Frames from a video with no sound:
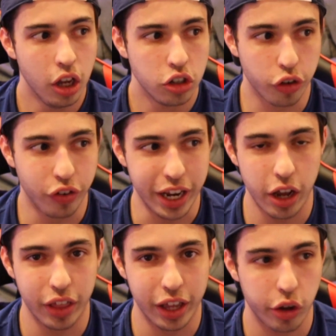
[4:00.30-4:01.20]

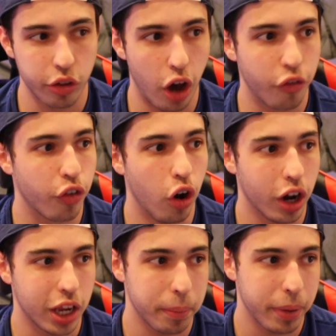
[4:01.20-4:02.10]
Trevino then goes off for a
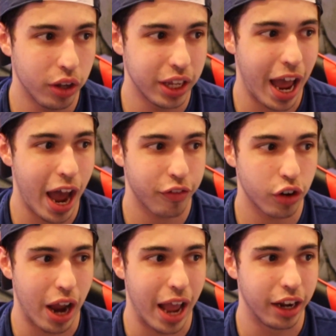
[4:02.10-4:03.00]
hooking penalty after, and